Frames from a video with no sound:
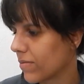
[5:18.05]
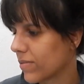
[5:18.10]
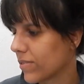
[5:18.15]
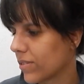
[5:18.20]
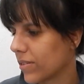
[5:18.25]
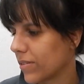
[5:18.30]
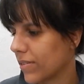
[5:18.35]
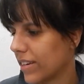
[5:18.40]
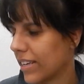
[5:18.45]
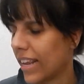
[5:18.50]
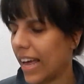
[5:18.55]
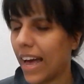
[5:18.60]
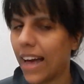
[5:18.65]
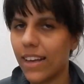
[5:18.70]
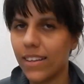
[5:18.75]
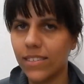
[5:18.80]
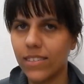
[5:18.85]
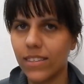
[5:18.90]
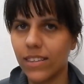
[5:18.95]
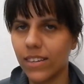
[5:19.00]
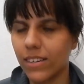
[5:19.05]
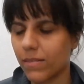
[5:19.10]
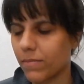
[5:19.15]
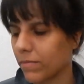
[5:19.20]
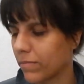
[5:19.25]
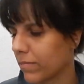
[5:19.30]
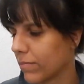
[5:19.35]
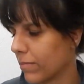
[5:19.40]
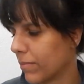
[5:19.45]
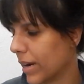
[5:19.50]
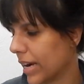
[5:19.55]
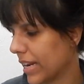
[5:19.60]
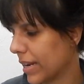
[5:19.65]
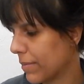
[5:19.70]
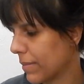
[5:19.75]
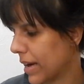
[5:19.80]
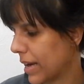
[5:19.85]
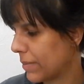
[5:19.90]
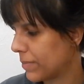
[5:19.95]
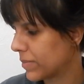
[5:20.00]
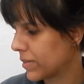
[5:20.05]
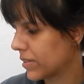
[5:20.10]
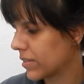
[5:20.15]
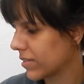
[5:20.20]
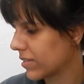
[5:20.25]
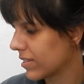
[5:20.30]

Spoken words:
So it has like many maps.